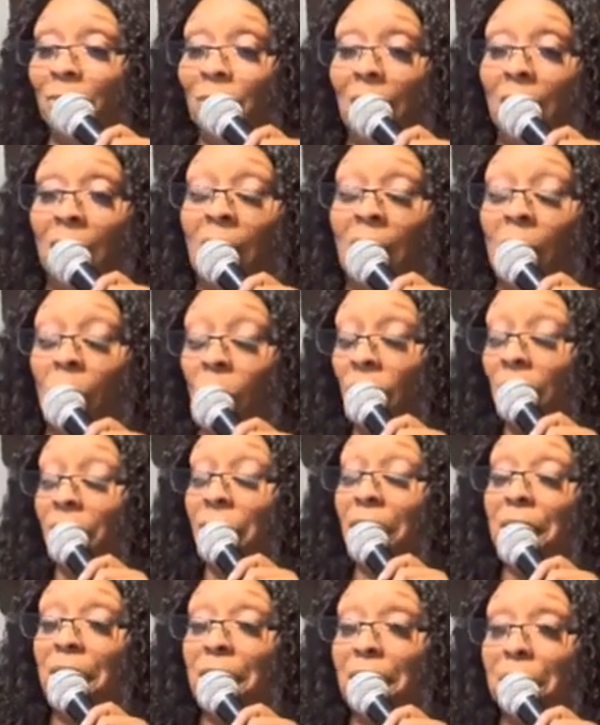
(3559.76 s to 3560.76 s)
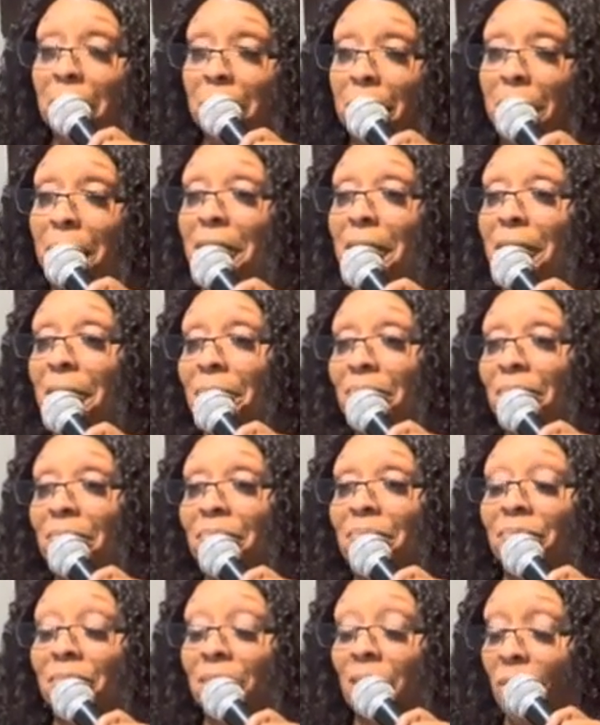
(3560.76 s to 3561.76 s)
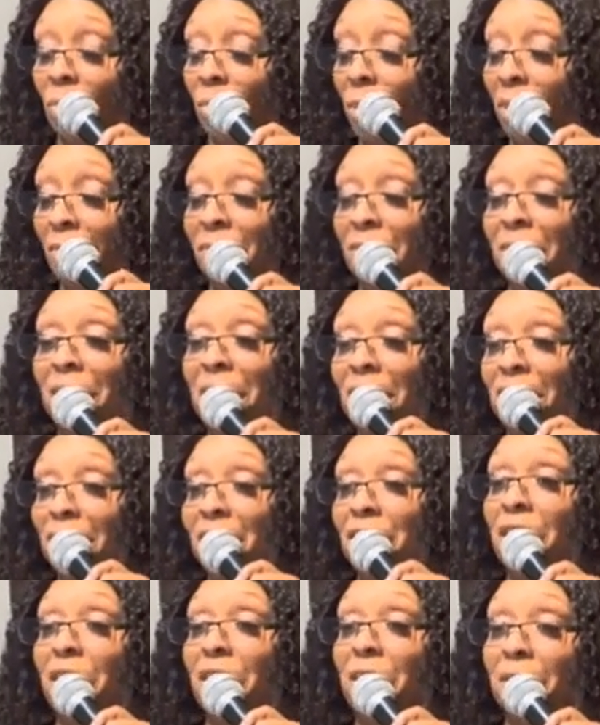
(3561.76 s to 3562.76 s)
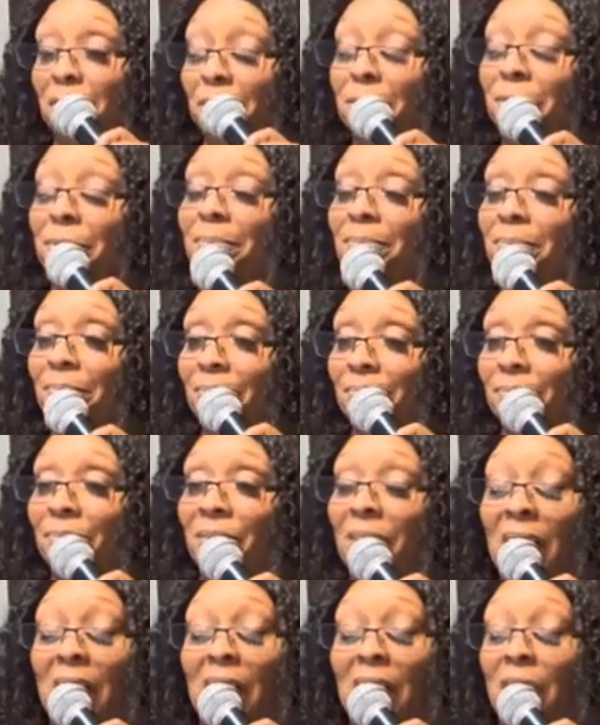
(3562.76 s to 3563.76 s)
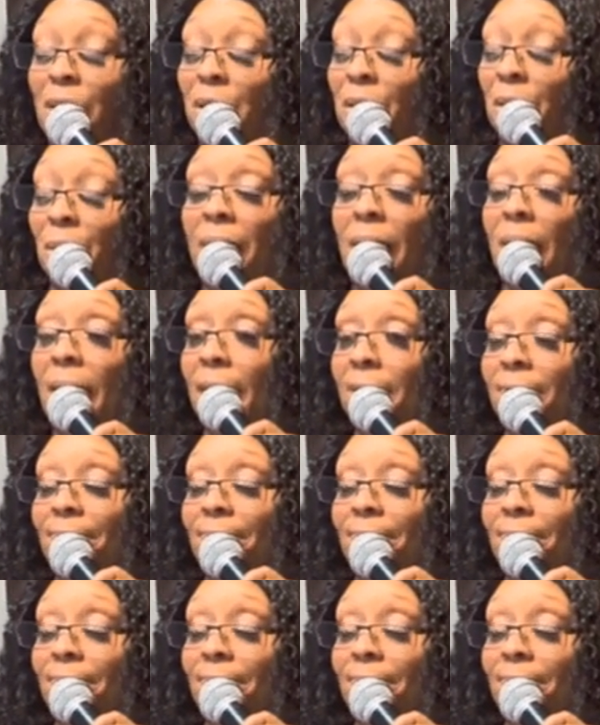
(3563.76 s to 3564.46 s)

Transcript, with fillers: He got one foot in the world and one foot in the church. He didn't know that.